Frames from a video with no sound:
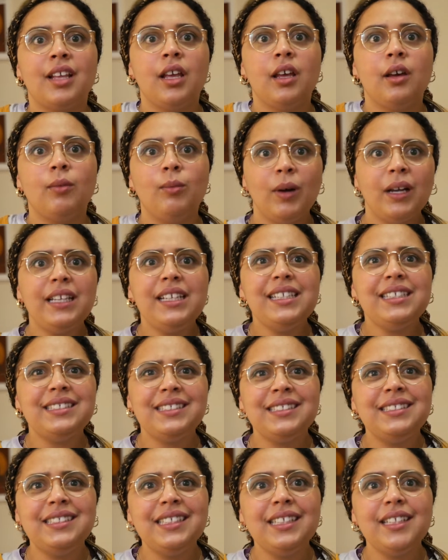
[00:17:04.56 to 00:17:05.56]
What is
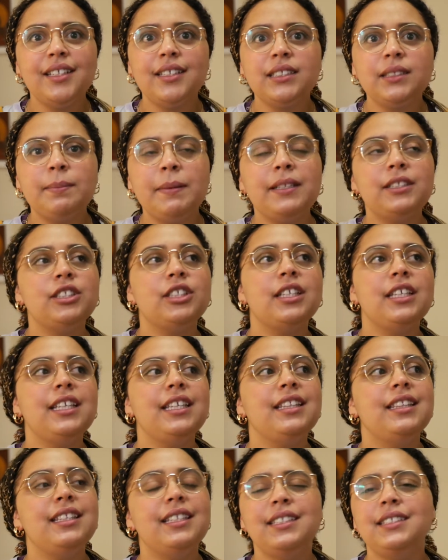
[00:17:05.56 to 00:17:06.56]
the deal, especially
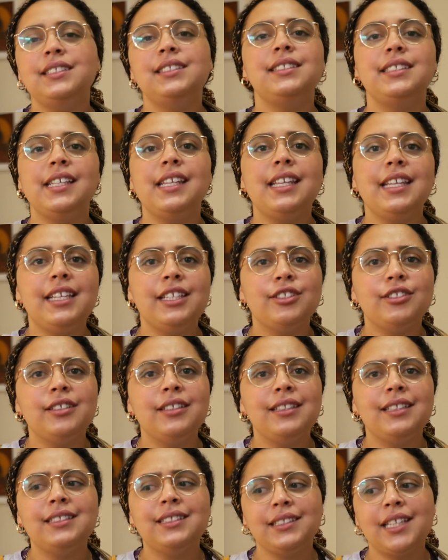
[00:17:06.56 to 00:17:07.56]
in this city
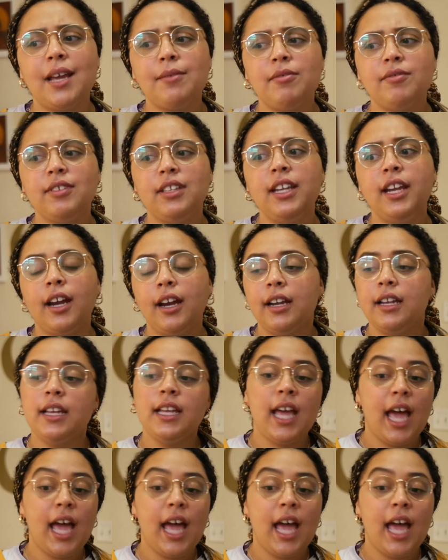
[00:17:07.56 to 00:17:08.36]
during this time of year?